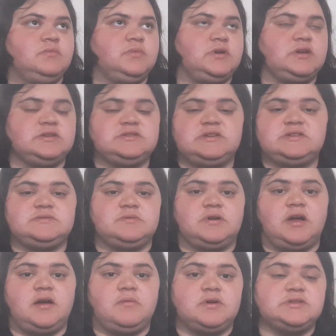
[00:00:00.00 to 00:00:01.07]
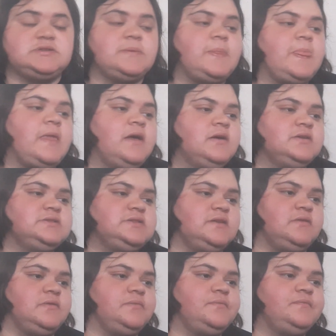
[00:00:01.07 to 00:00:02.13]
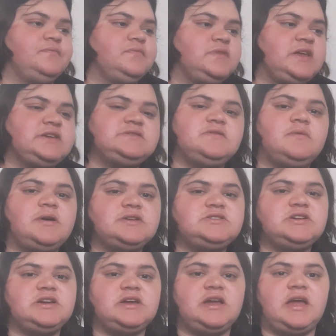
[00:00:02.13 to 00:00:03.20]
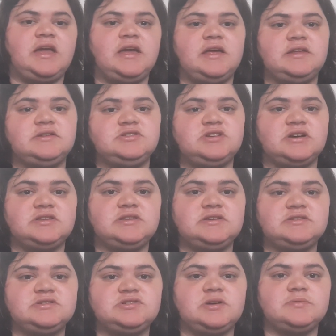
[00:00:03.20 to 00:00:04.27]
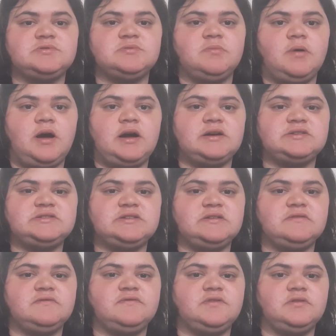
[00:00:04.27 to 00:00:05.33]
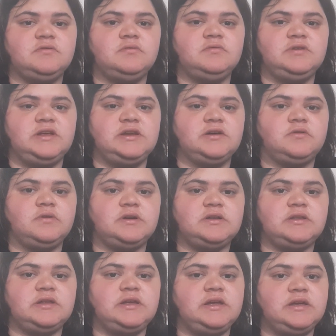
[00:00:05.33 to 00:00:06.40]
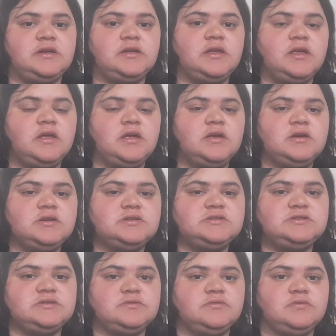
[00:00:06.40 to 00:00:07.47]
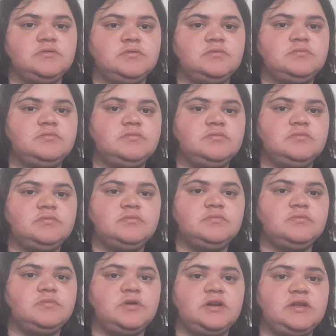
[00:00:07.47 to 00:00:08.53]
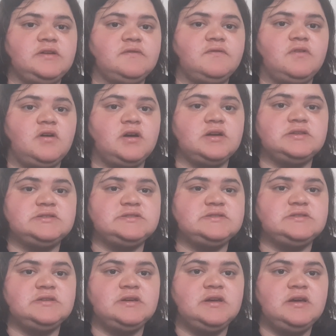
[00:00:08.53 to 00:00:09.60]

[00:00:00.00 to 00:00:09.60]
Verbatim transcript: Because that's what God wants. So, thanks for watching and check the description box if you need a quick link to Pretty and Floods